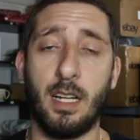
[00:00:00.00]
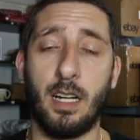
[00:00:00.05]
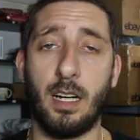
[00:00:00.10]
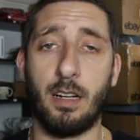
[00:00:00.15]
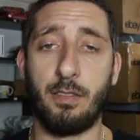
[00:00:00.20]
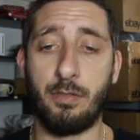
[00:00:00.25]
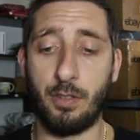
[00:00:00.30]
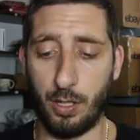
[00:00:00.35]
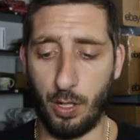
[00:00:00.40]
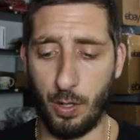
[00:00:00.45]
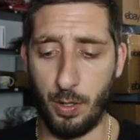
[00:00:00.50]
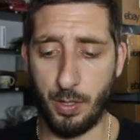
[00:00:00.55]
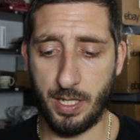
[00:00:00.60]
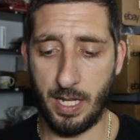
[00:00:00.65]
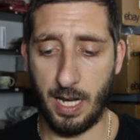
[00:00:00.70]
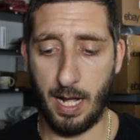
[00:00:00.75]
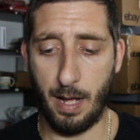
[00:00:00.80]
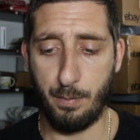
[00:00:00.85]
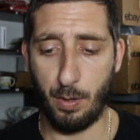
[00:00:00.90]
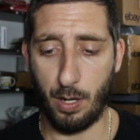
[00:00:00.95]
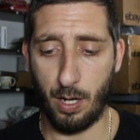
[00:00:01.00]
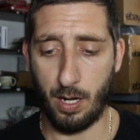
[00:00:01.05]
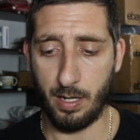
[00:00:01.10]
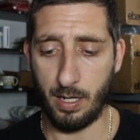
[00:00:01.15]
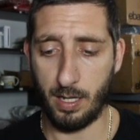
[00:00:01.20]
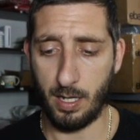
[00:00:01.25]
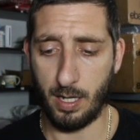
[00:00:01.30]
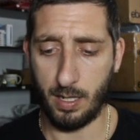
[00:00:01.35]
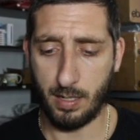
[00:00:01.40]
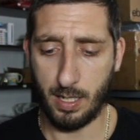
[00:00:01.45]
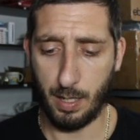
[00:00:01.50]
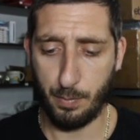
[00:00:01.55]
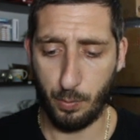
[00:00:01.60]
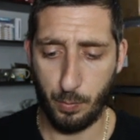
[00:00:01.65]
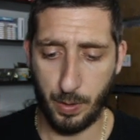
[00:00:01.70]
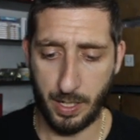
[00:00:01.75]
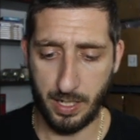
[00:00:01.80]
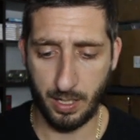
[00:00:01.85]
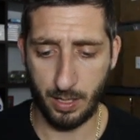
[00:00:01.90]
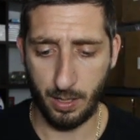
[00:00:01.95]
of clothes that I bought a couple
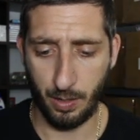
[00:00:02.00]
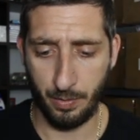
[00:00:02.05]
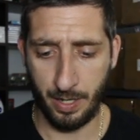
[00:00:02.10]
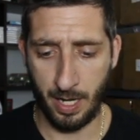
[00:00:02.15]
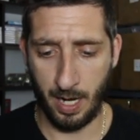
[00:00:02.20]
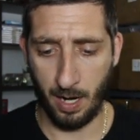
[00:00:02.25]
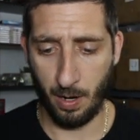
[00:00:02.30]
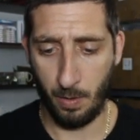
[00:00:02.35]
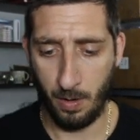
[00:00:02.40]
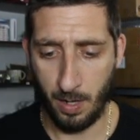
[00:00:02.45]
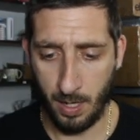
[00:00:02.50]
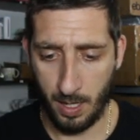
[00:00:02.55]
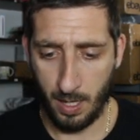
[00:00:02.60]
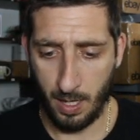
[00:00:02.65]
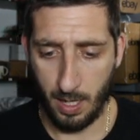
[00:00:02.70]
weeks ago now.